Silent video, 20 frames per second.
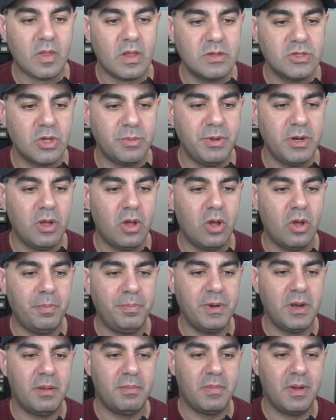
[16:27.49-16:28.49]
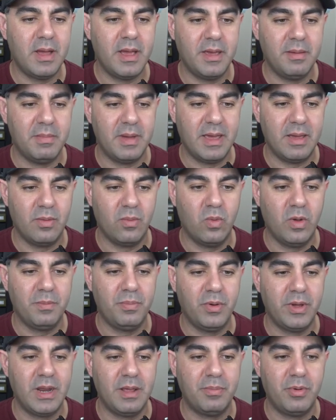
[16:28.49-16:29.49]
So I'm going to open up my
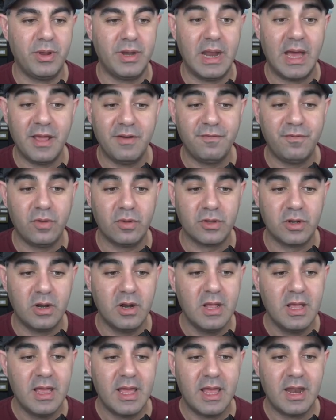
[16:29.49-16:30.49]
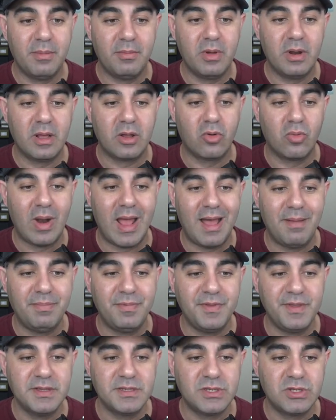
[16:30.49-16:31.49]
1.8.9 folder, and I'm going to grab
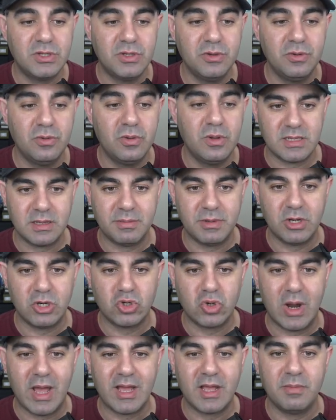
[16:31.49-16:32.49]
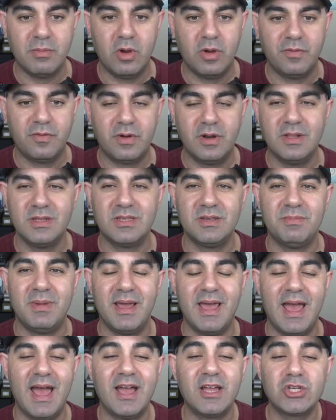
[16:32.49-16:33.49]
these two. I'm going to drag them over into
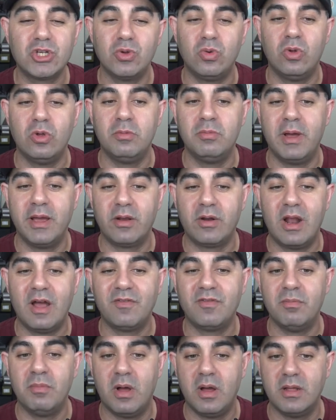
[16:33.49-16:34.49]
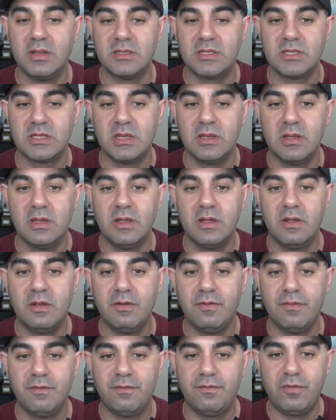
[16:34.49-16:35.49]
my actual Minecraft mods
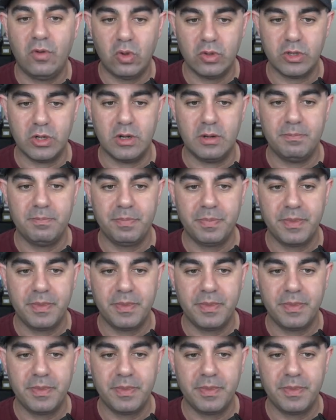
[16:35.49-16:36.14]
folder.